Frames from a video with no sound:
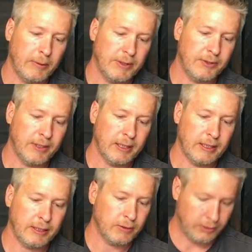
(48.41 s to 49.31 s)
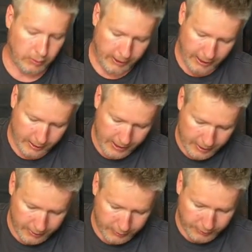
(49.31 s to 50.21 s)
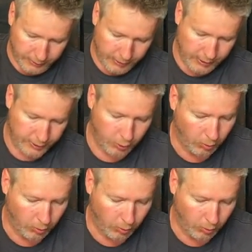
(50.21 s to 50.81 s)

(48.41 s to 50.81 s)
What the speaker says: I would say, go ahead and introduce a